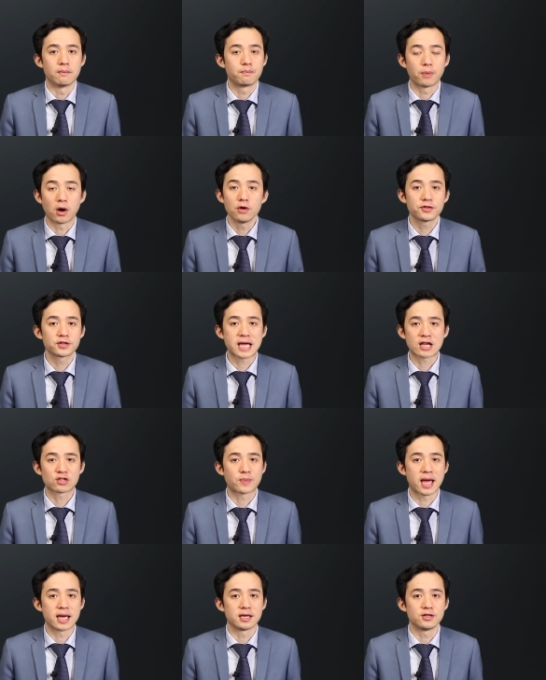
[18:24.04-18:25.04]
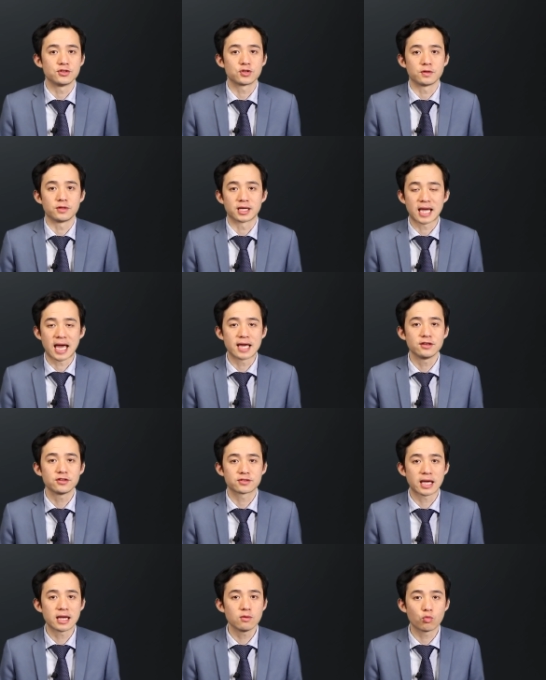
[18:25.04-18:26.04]
Both taxpayers in the
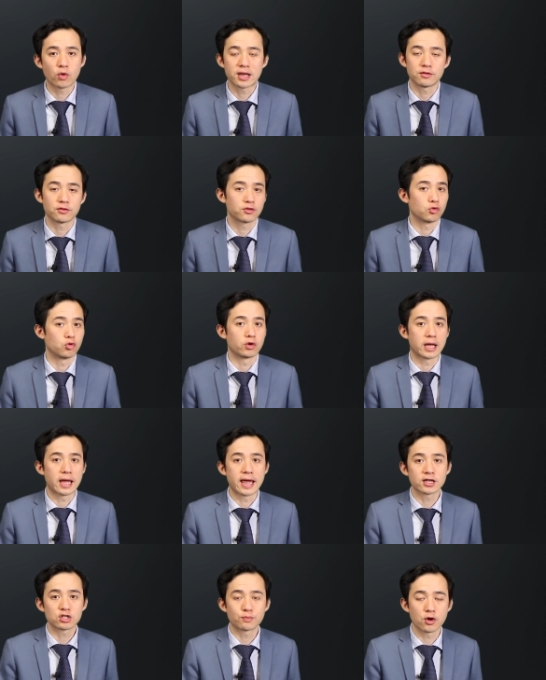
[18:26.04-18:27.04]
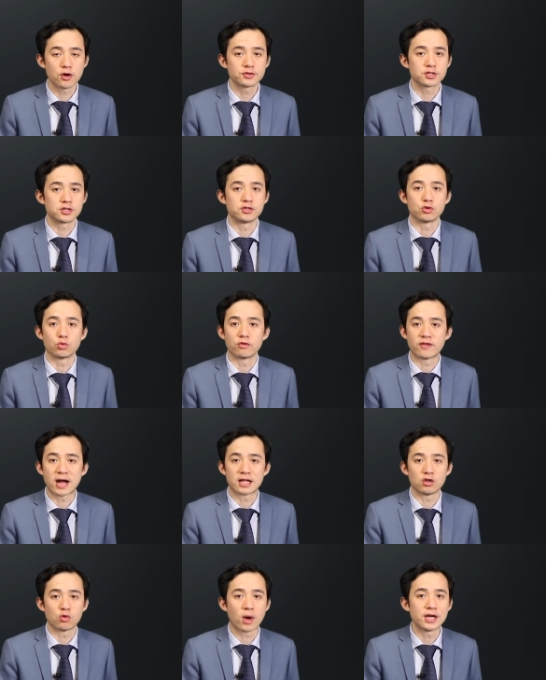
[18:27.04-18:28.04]
case, they went and sought experts to do a
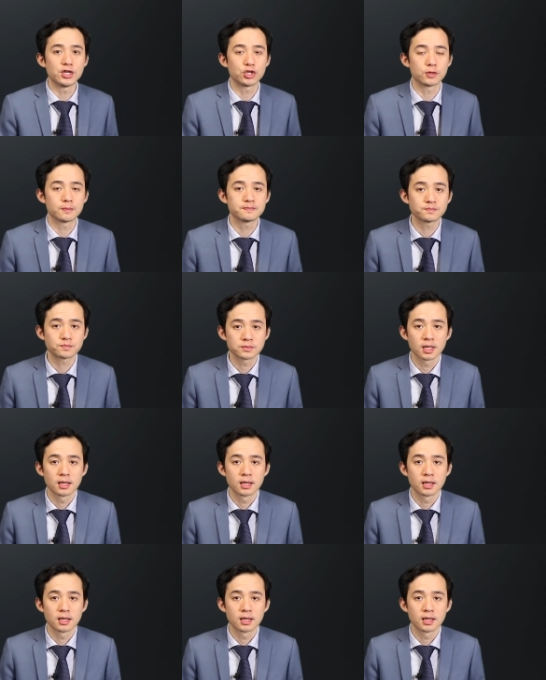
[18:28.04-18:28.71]
valuation,